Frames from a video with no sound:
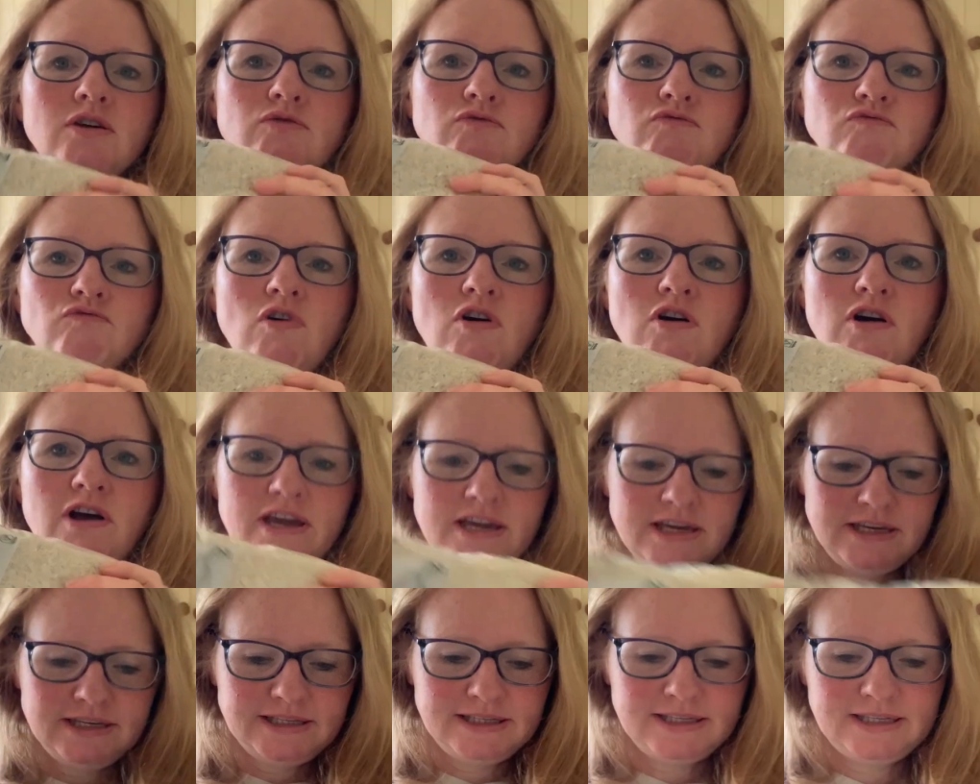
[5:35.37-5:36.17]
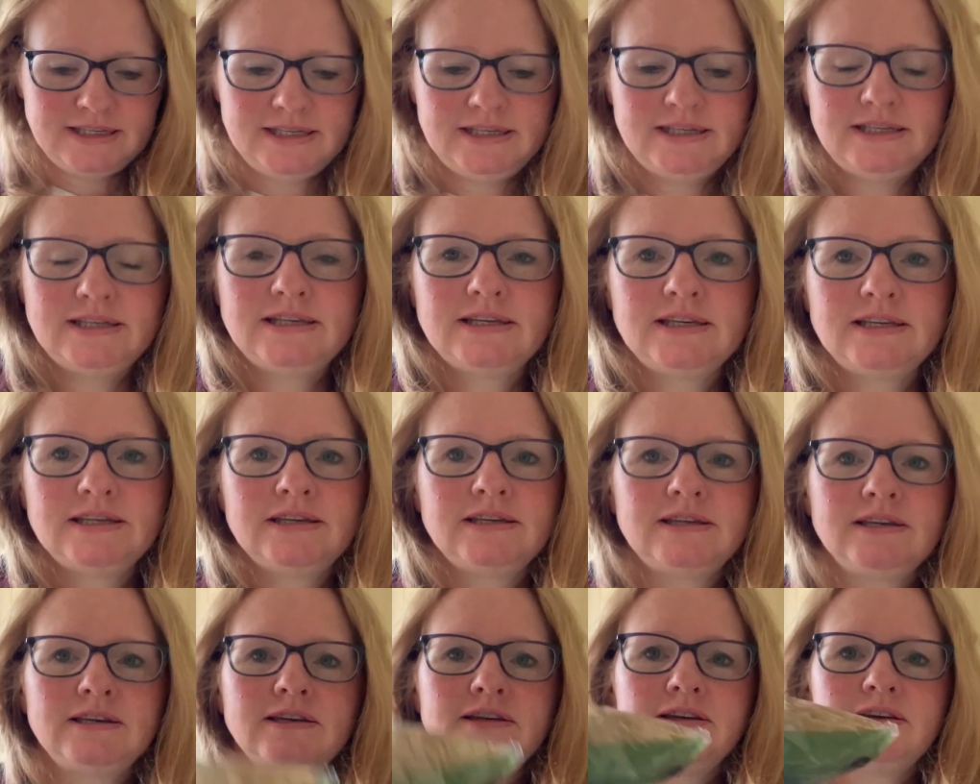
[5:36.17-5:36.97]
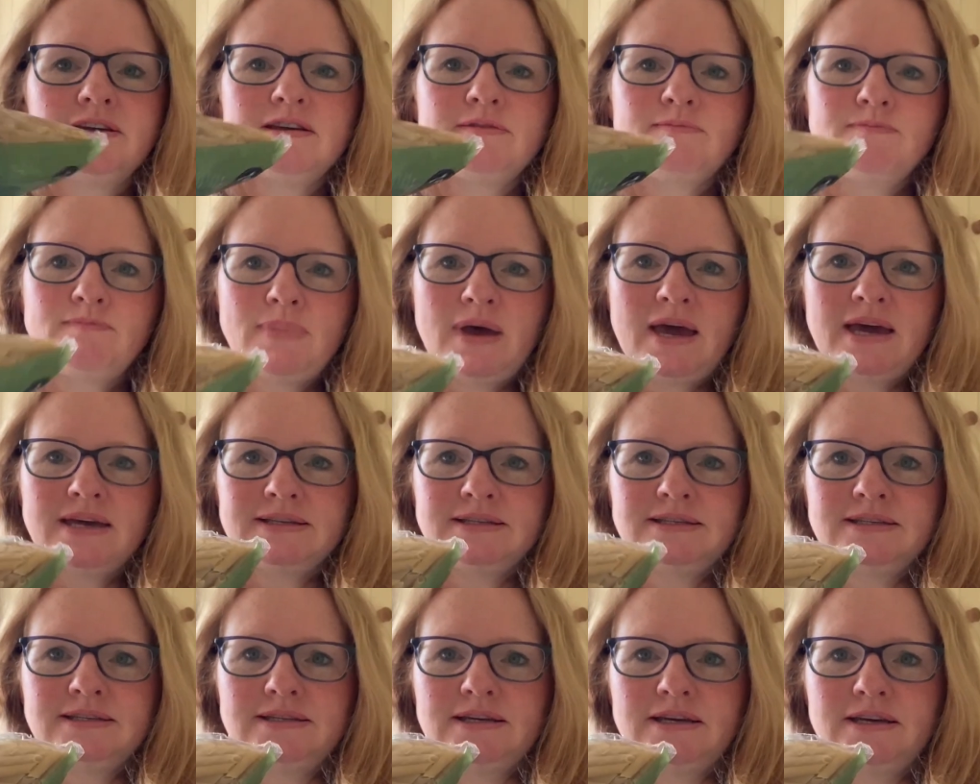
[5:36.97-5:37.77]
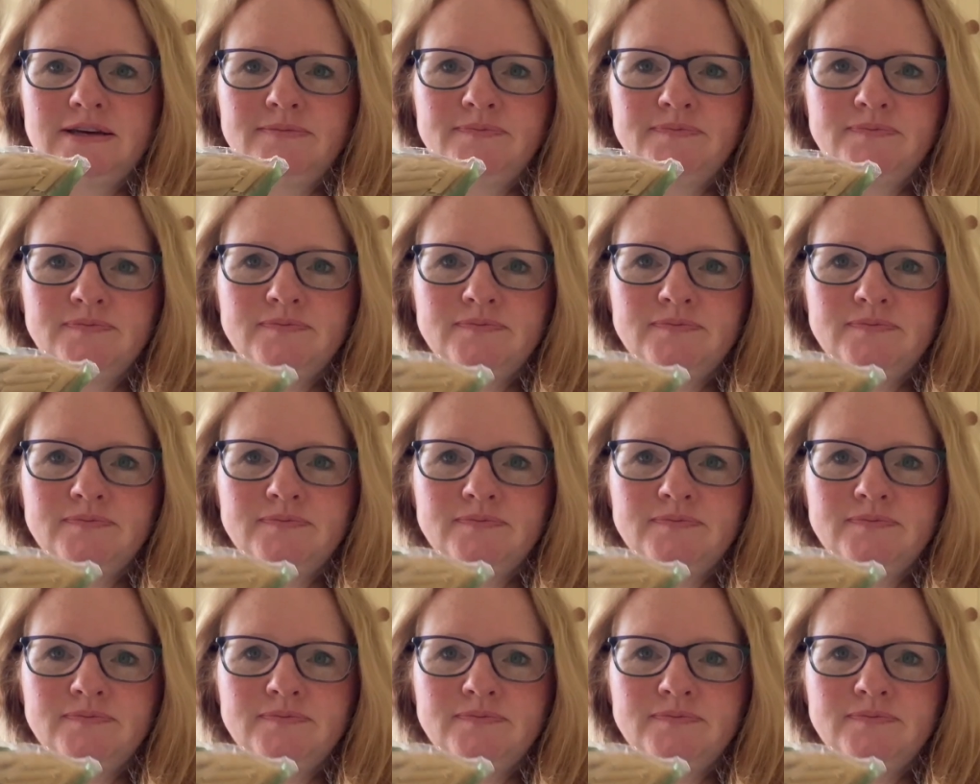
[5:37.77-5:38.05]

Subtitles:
rice and pasta.